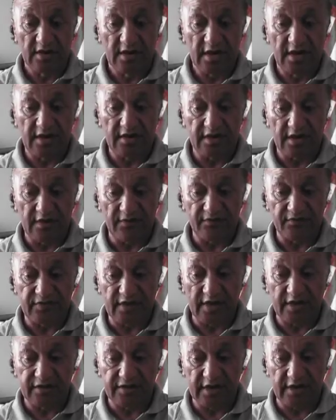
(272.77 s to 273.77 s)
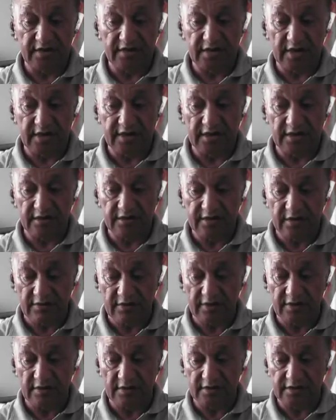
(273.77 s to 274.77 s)
And if they think they can do
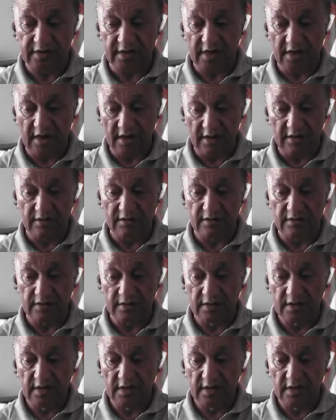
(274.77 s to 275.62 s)
it on their own,